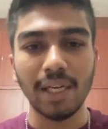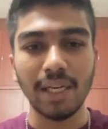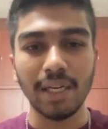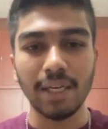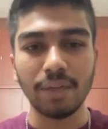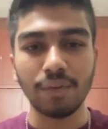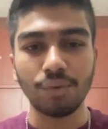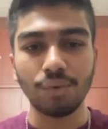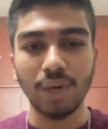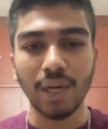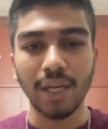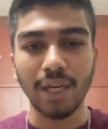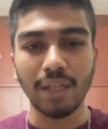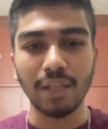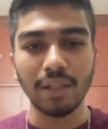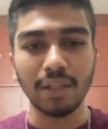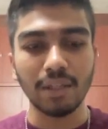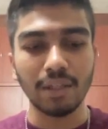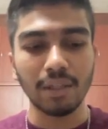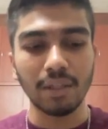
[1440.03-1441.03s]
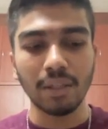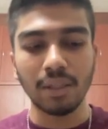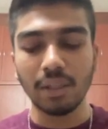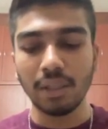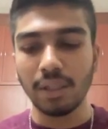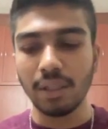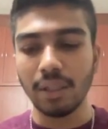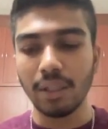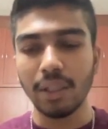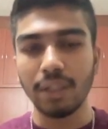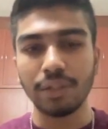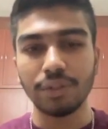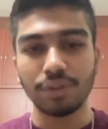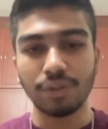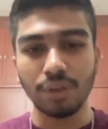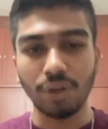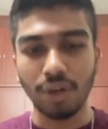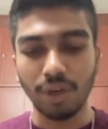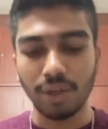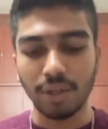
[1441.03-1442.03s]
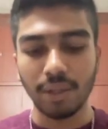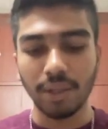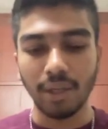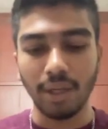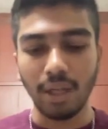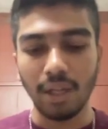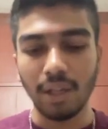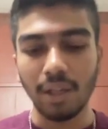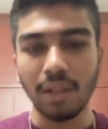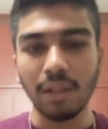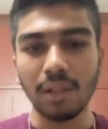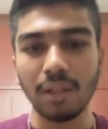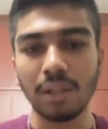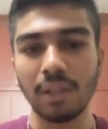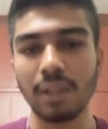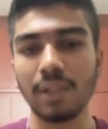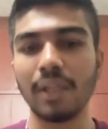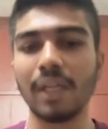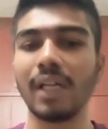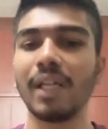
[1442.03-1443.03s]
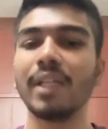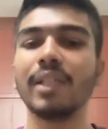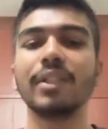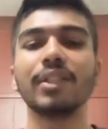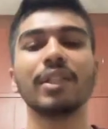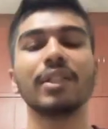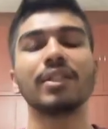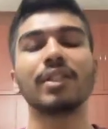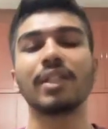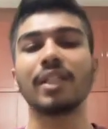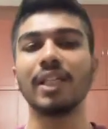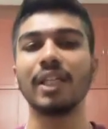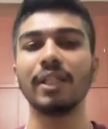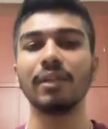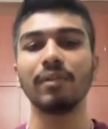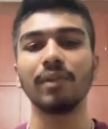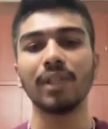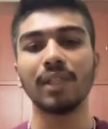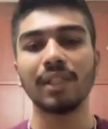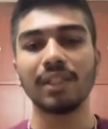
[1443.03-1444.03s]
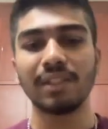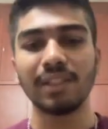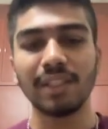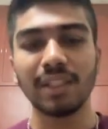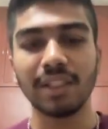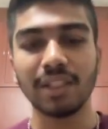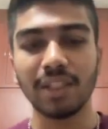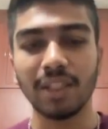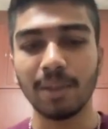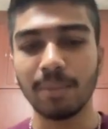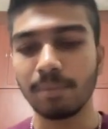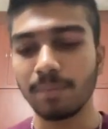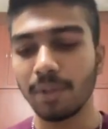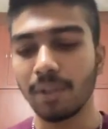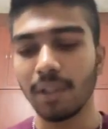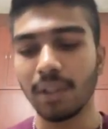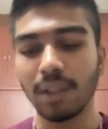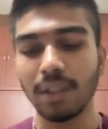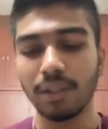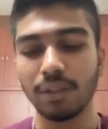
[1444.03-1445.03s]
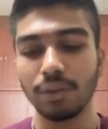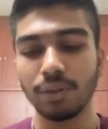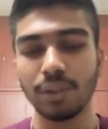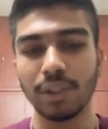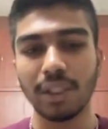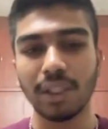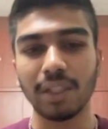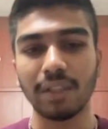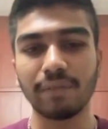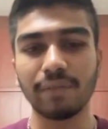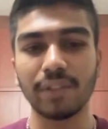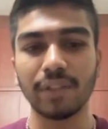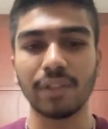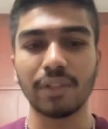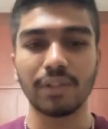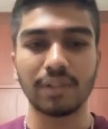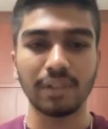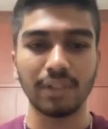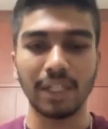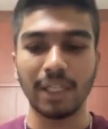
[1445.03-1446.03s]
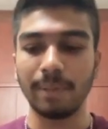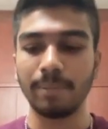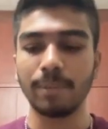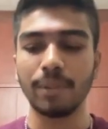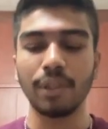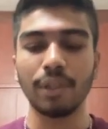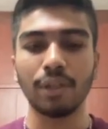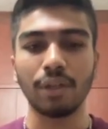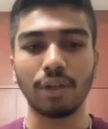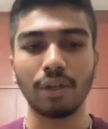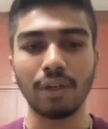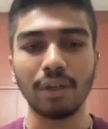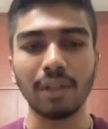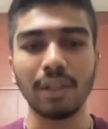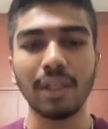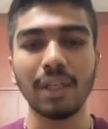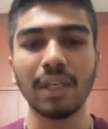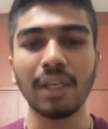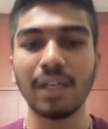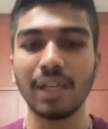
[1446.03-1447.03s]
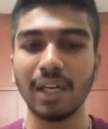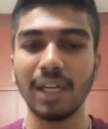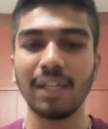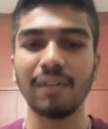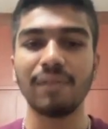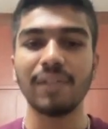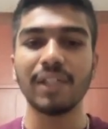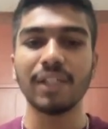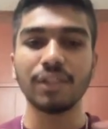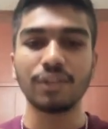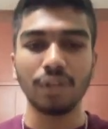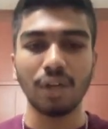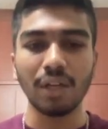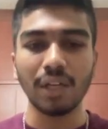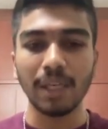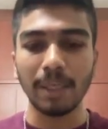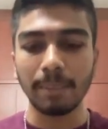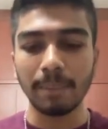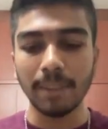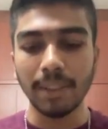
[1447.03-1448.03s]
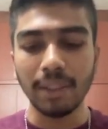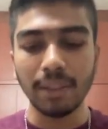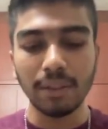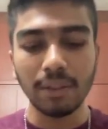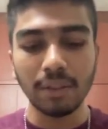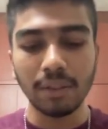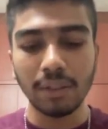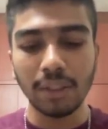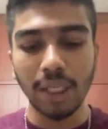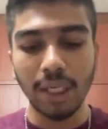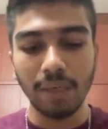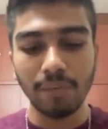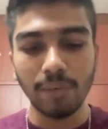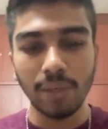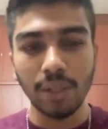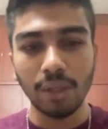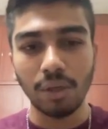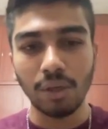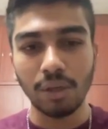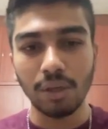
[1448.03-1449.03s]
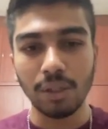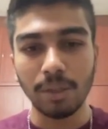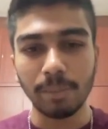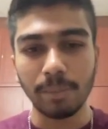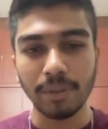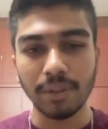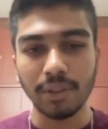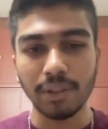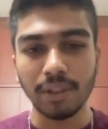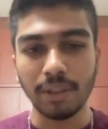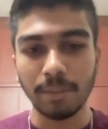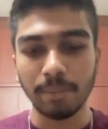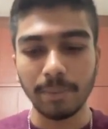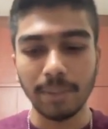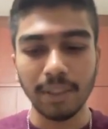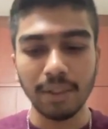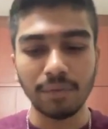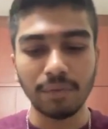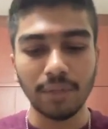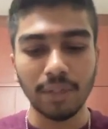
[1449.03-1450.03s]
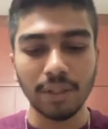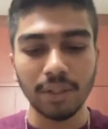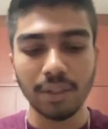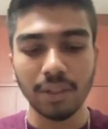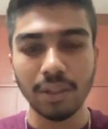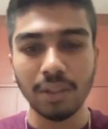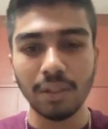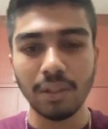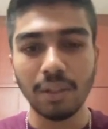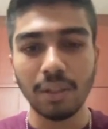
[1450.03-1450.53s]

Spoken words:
and rank is not null. Null is just a keyword in C# to check if it's empty or not. And if it is not empty, then we call the position piece function